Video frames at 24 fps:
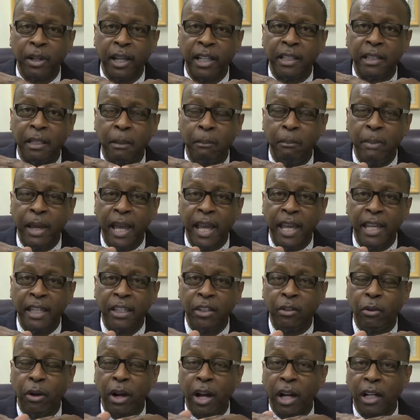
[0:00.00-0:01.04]
At the bank,
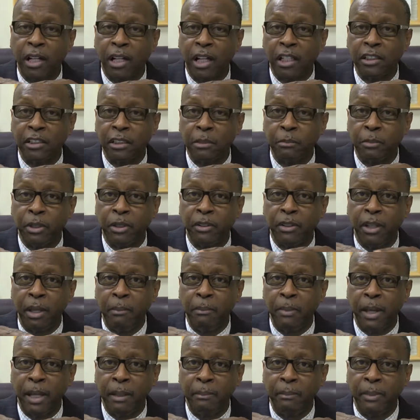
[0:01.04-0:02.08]
you are a customer, they
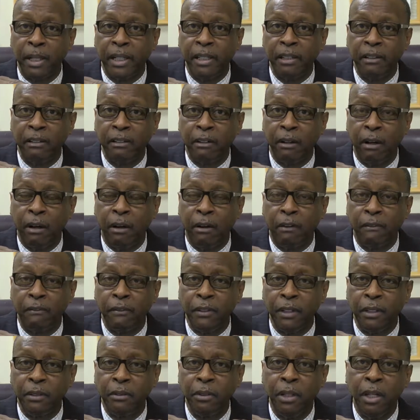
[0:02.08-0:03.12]
make money off
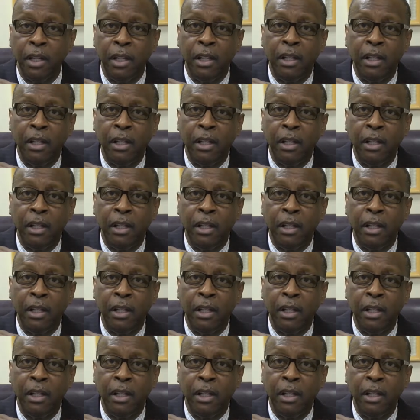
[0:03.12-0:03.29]
you.